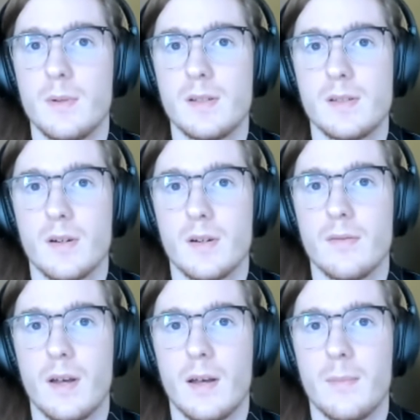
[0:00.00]

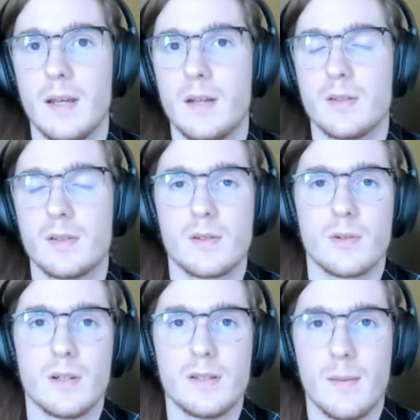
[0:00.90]
serve, I hear
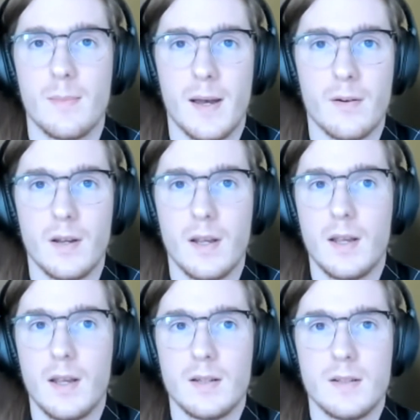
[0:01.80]
stories about
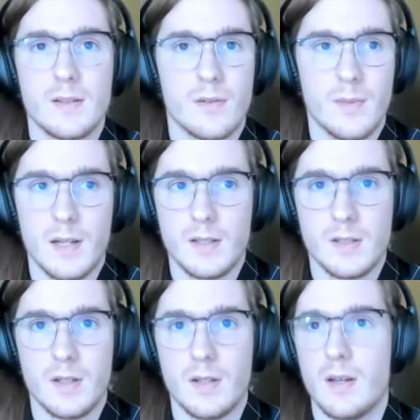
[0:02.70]

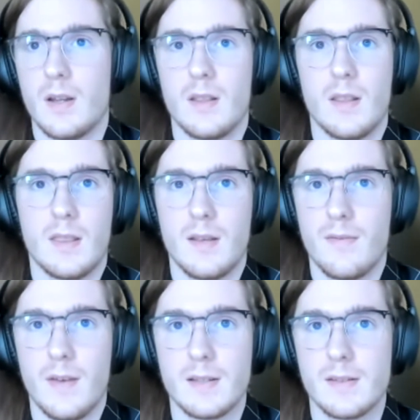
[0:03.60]
discrimination that they
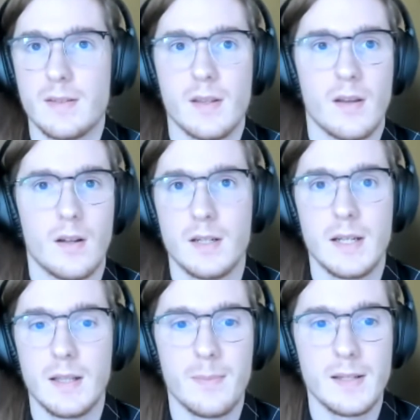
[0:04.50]
face on a
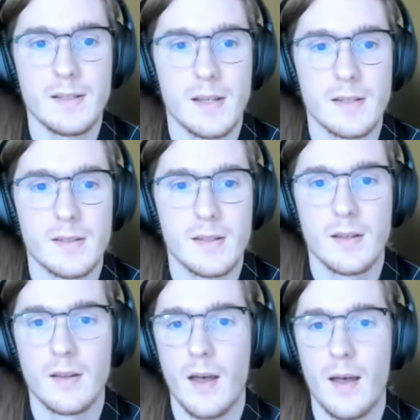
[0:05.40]
daily basis.
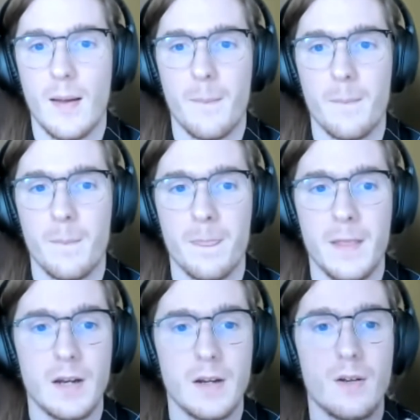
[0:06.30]
And
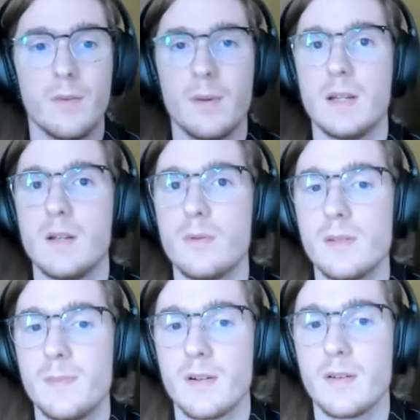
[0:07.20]
I know that when you were
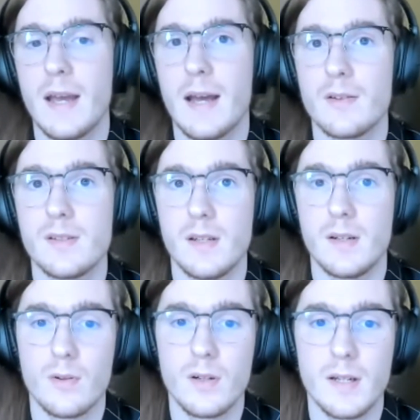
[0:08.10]
Speaker of the House
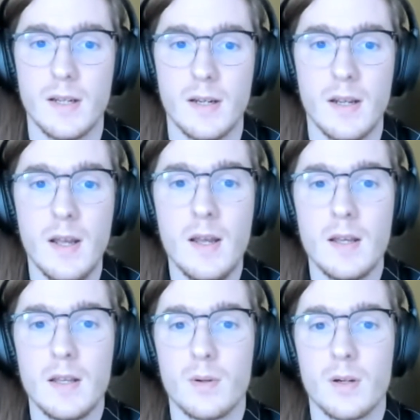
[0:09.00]
in Oregon,
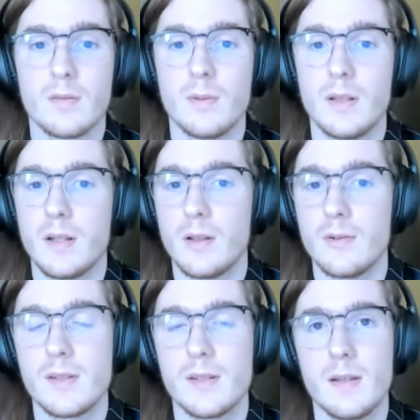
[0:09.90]
you worked really
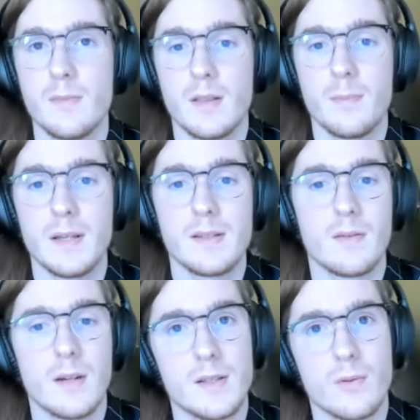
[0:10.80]
closely with
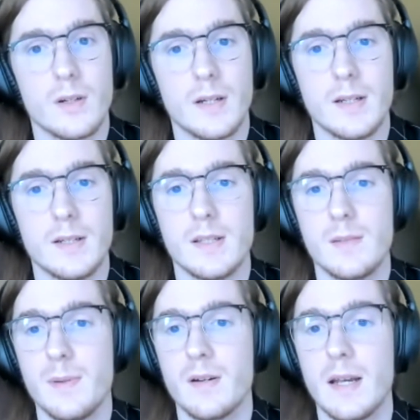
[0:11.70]
Basic Rights Oregon to
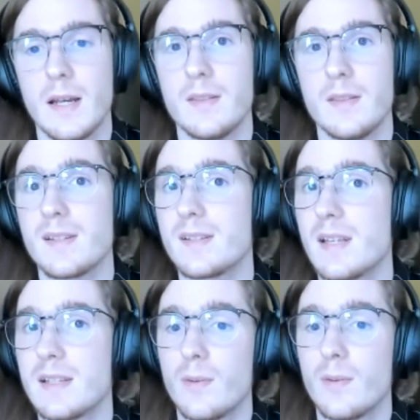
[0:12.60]
spearhead the
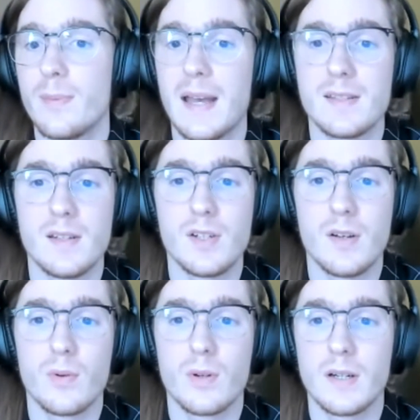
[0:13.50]
successful passage
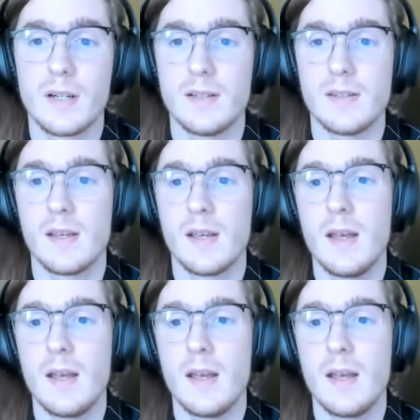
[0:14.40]
of Oregon's